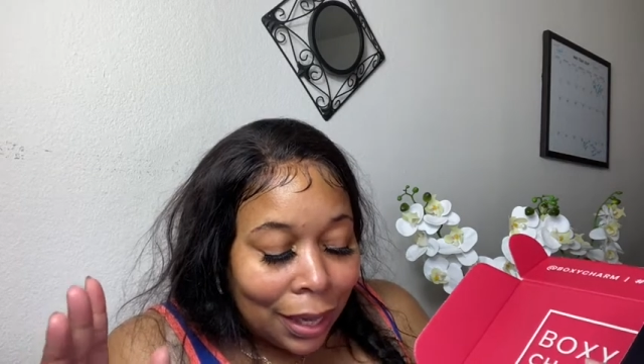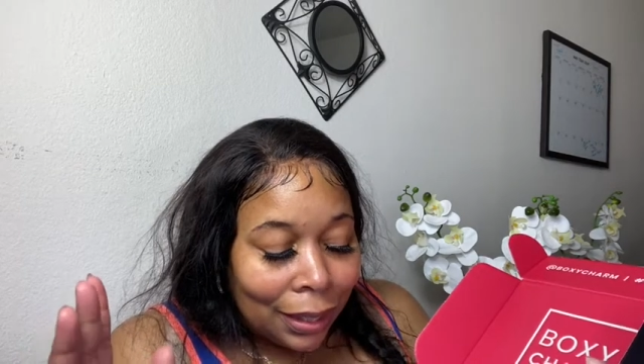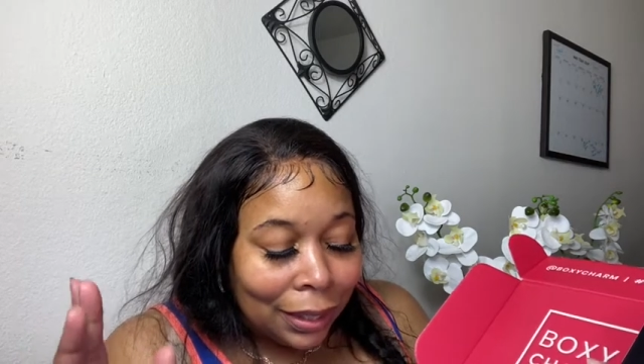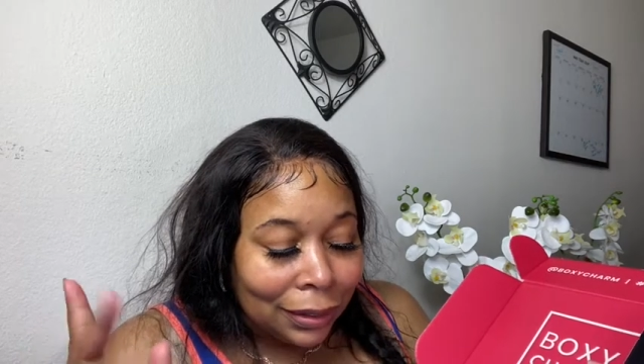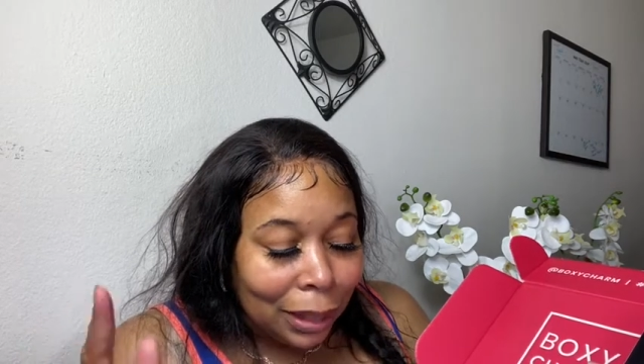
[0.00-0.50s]

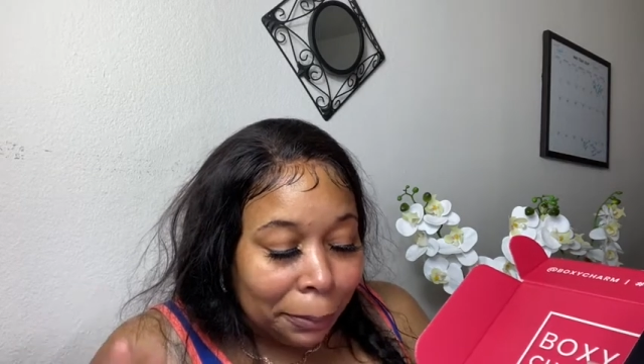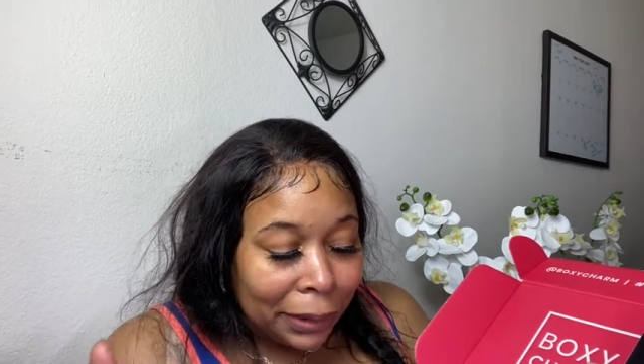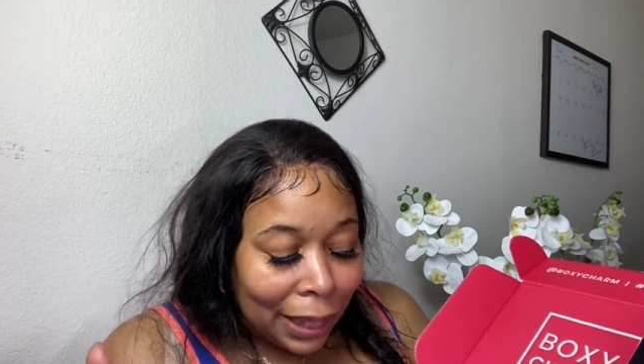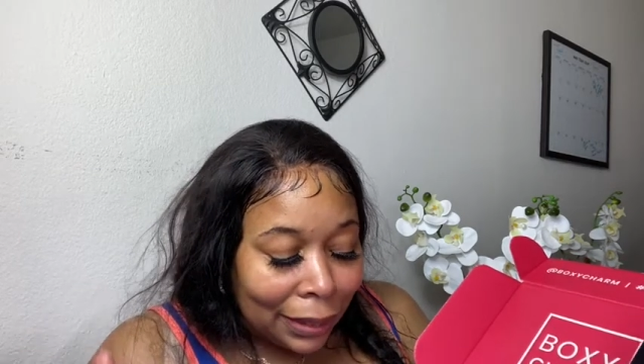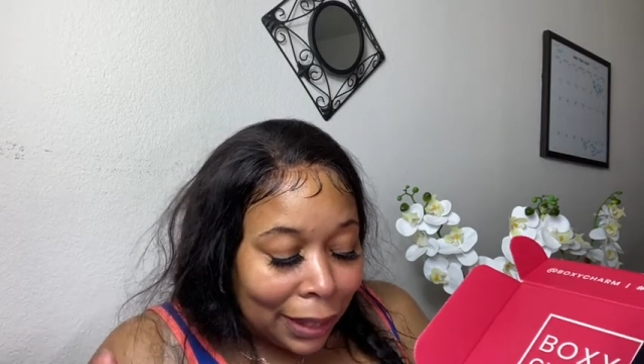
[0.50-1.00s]
it's
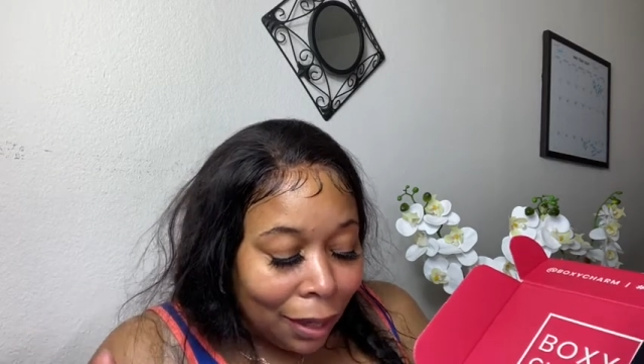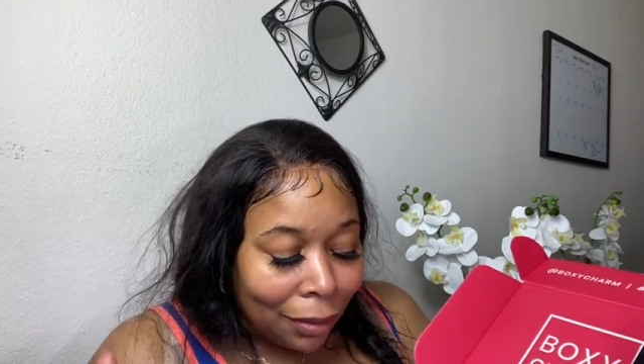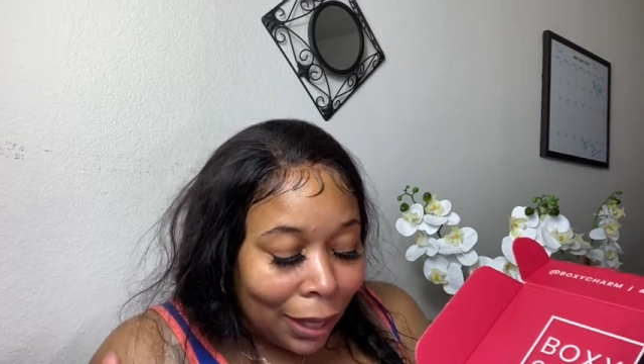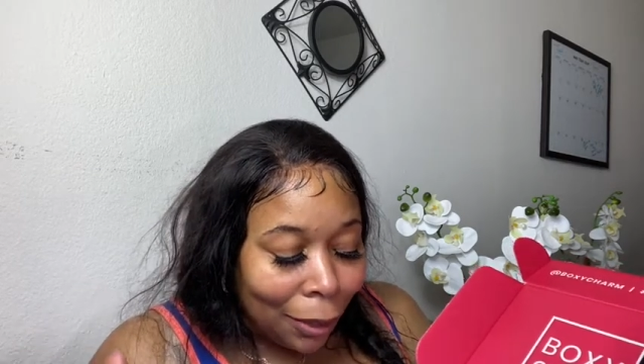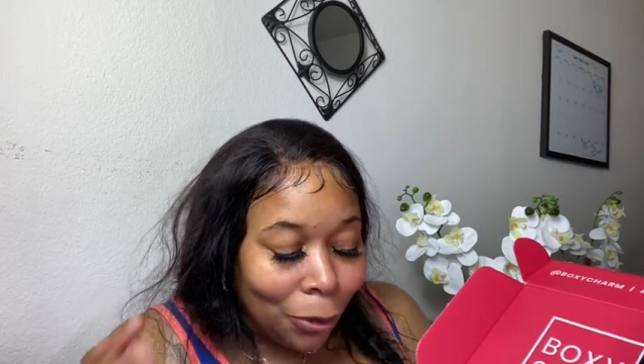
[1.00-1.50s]
upside down
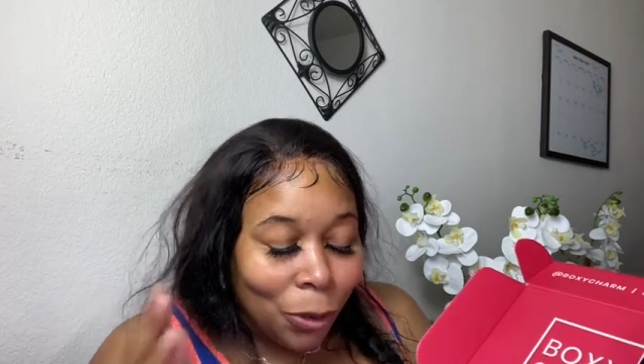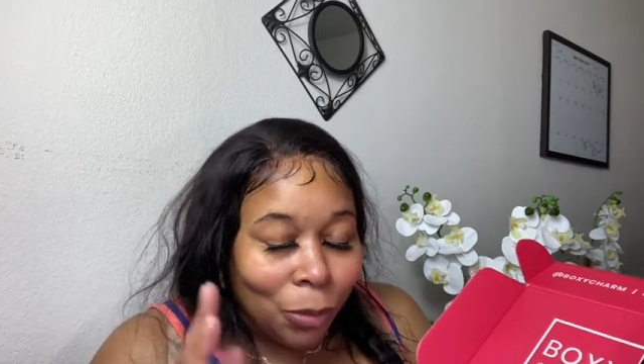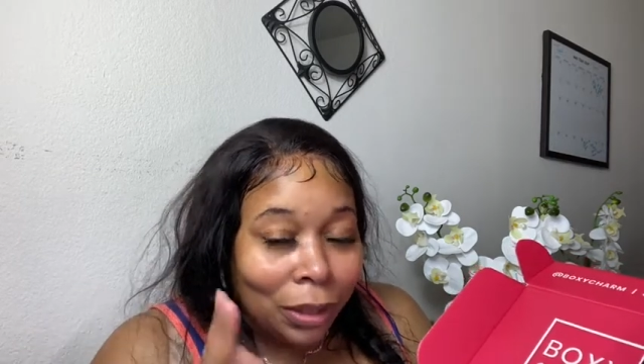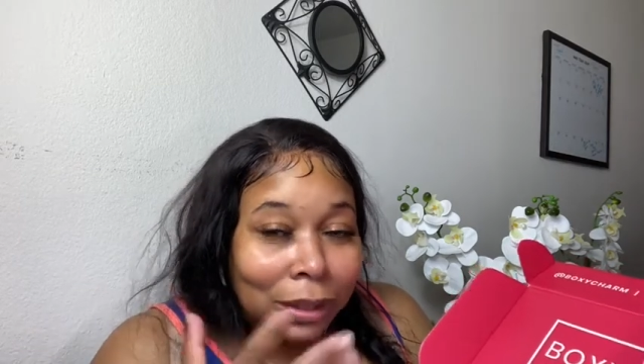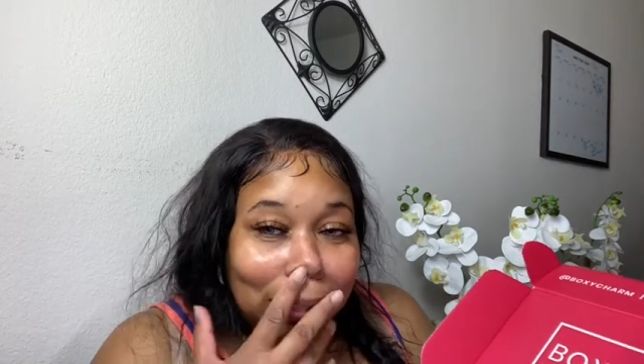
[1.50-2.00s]
i don't know
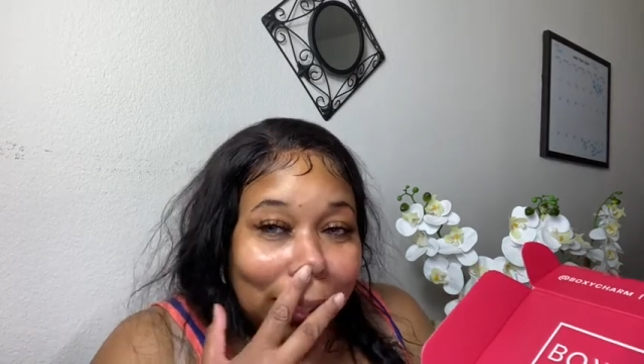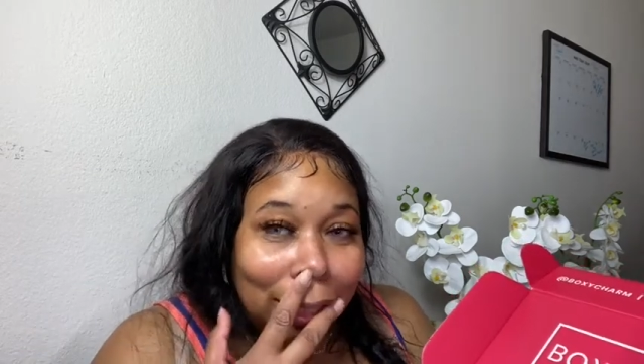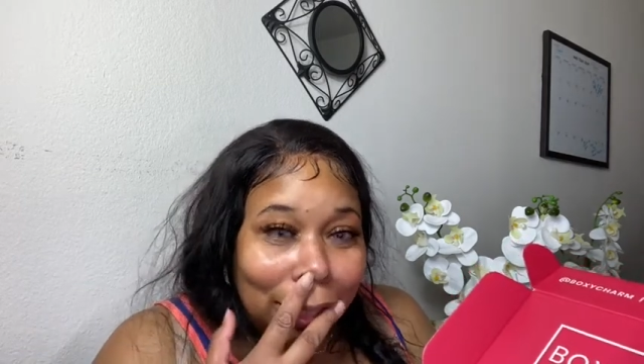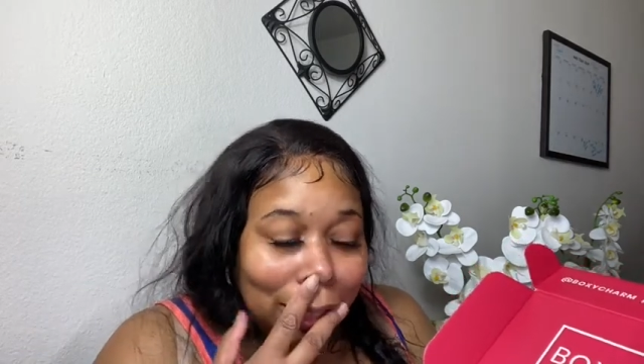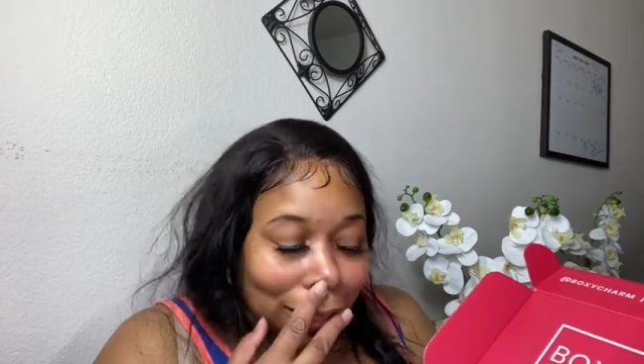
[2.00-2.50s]
what shade
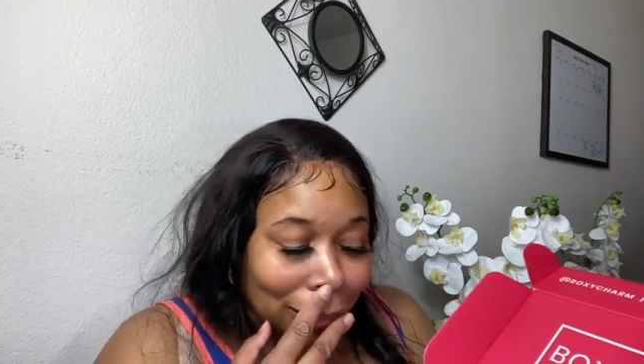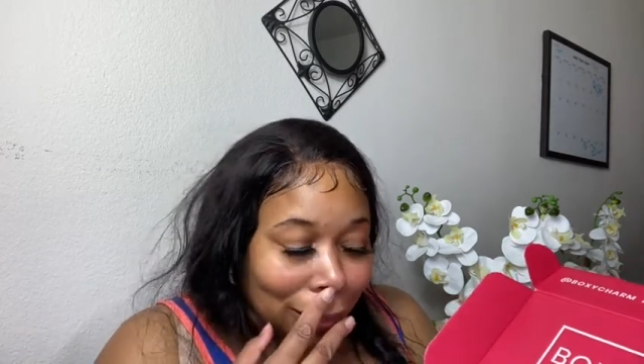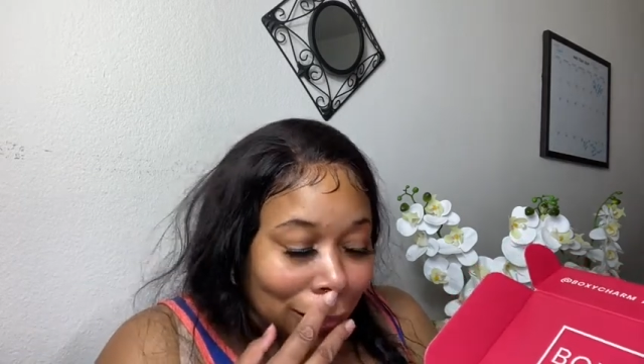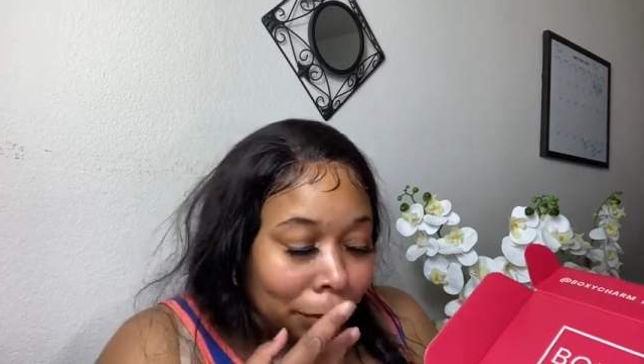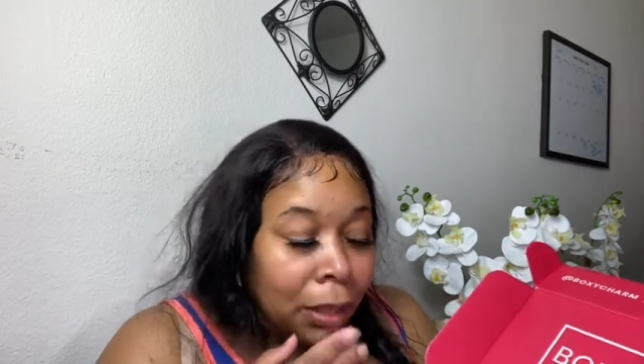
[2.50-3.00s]
it is